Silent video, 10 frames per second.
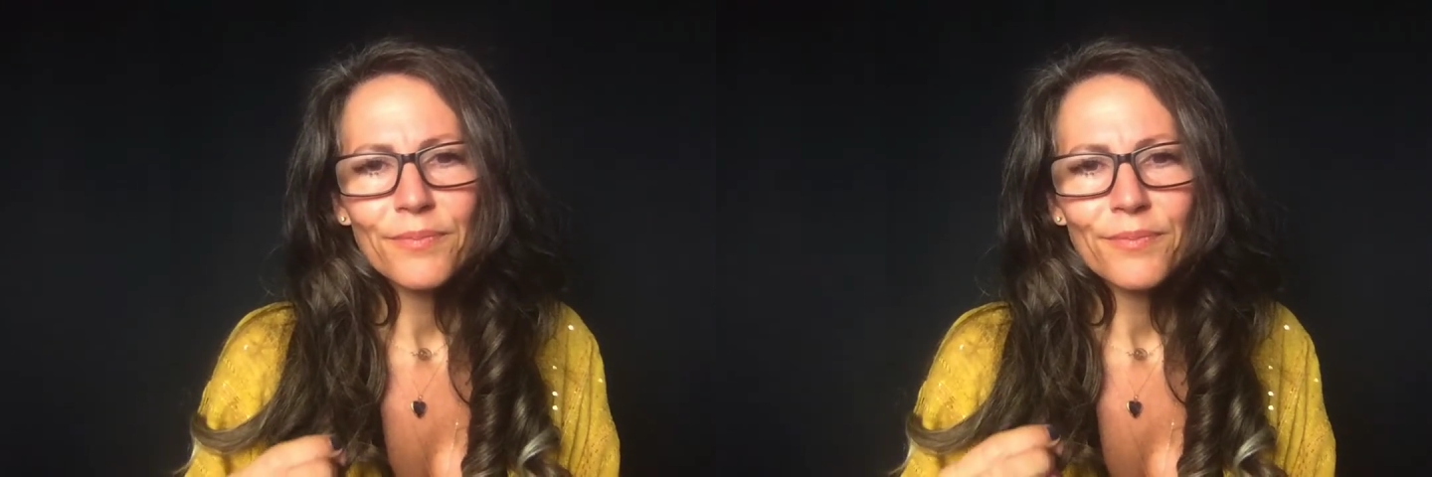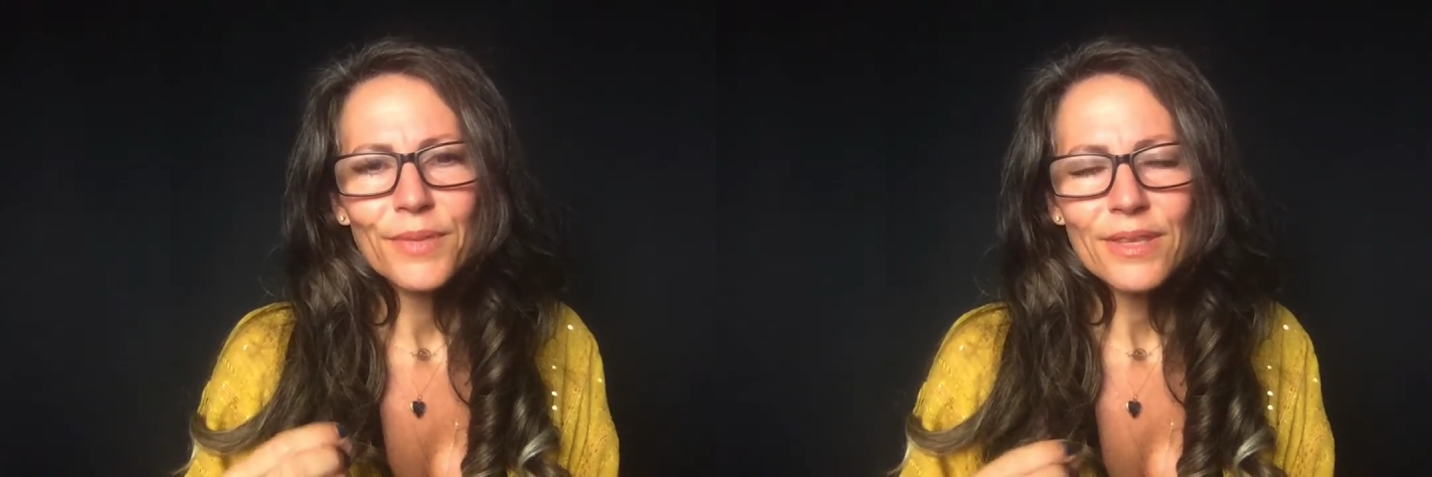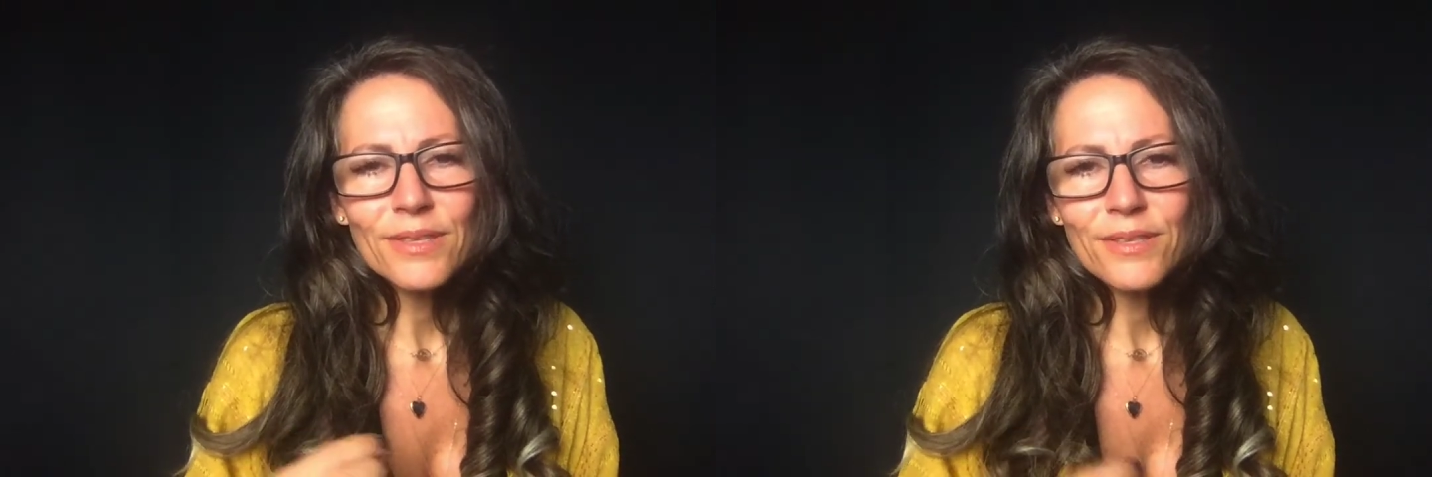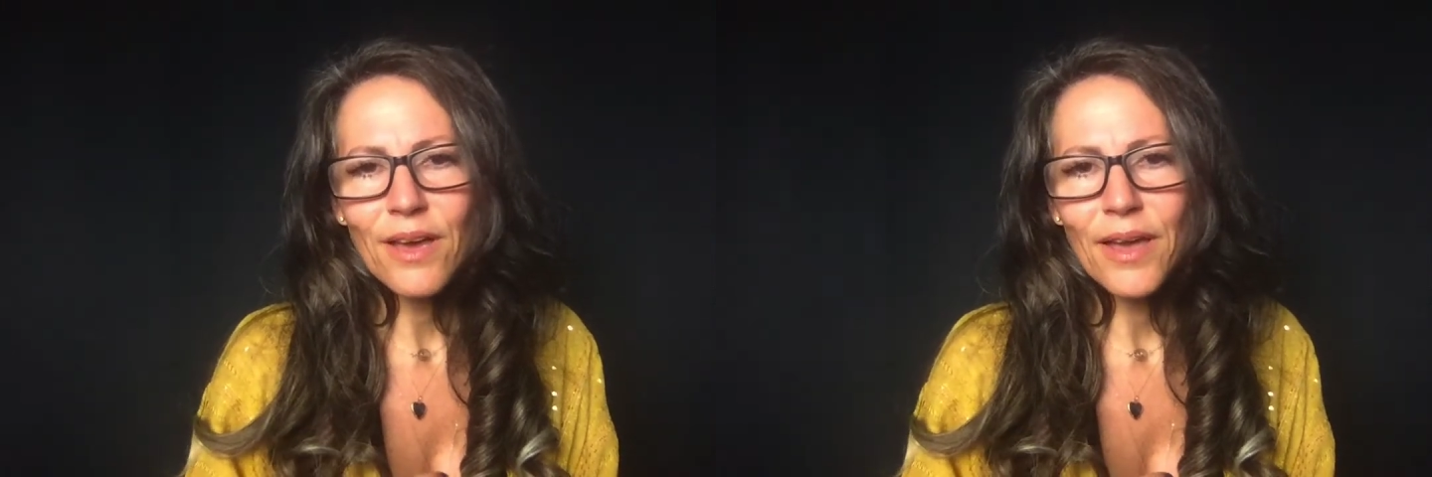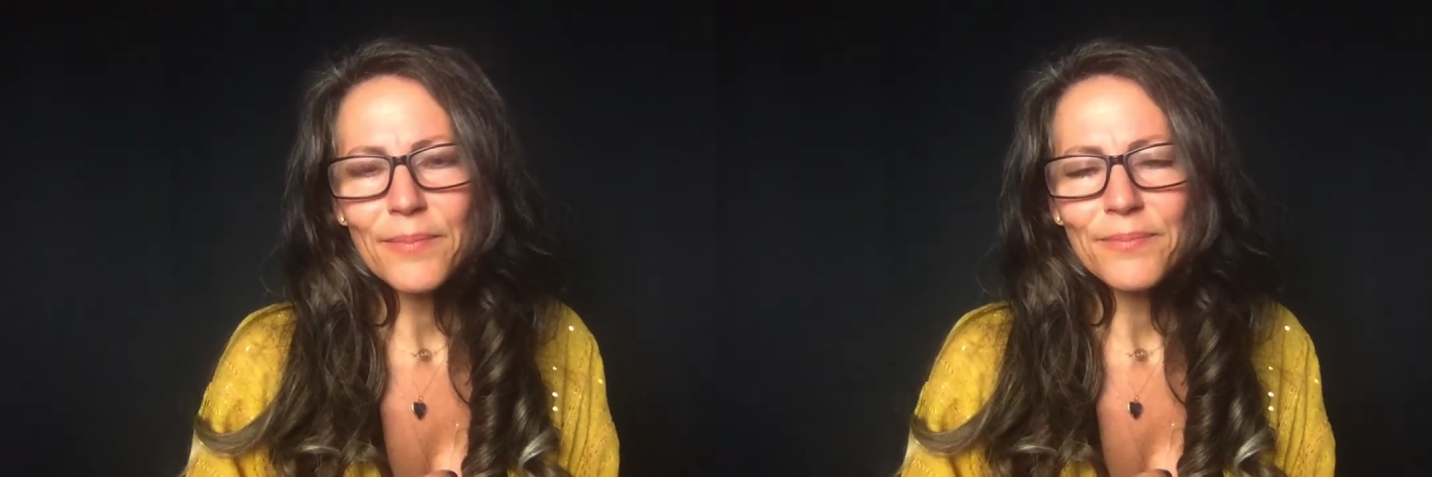But this
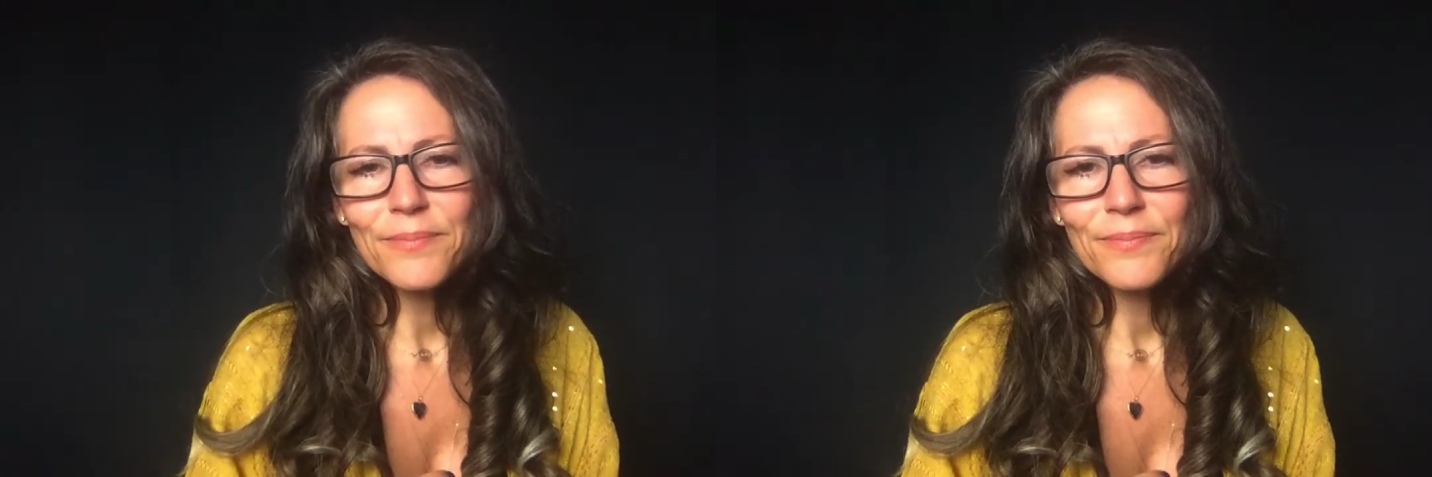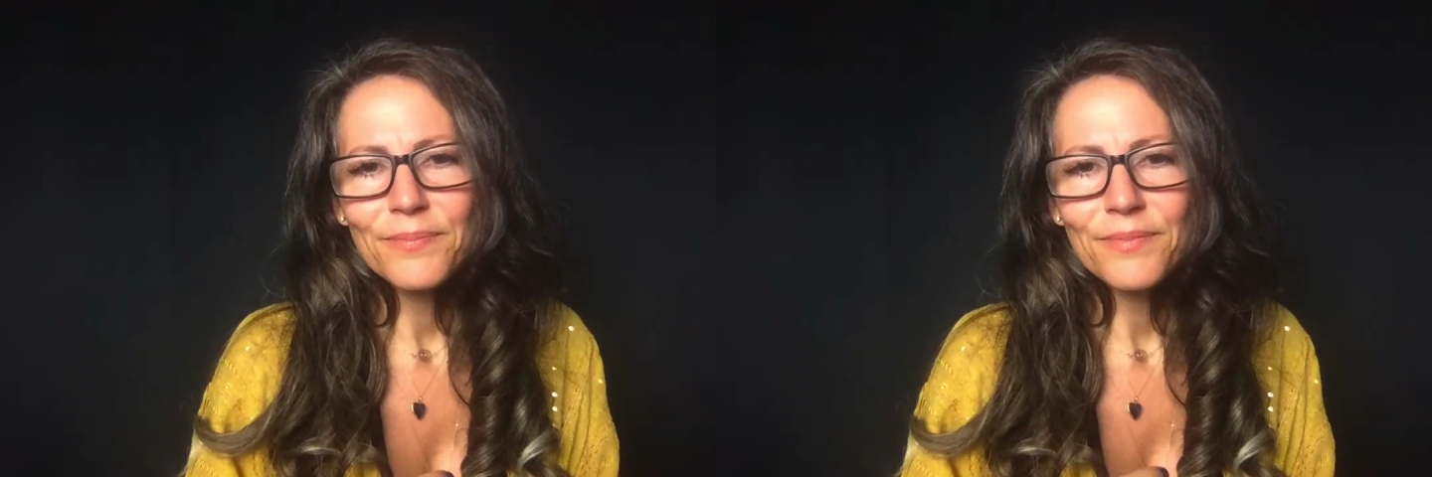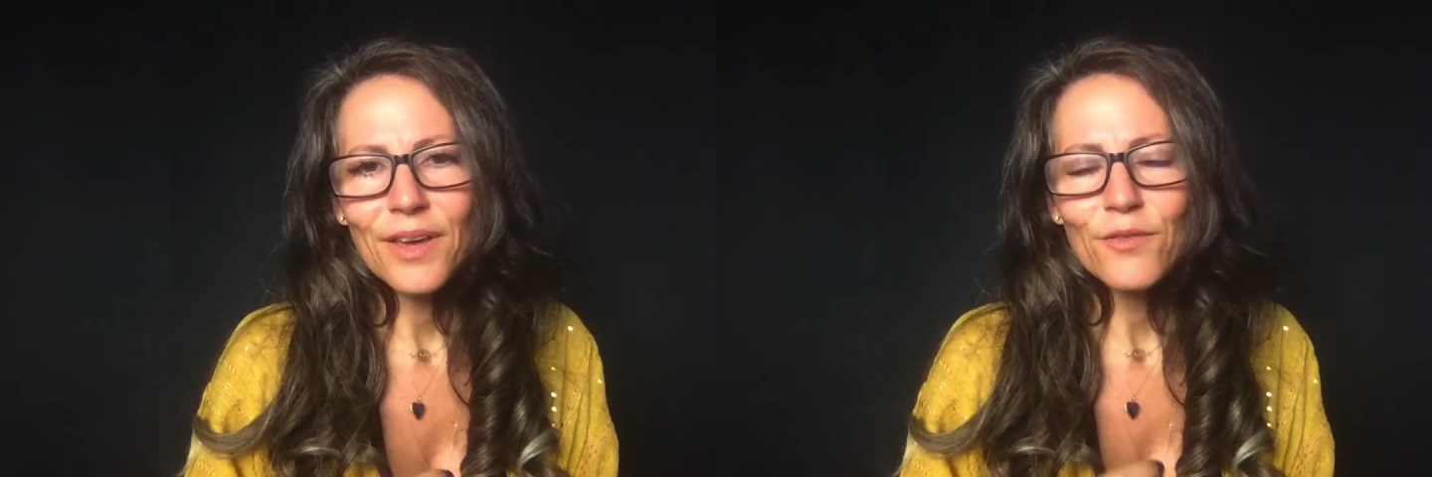time, that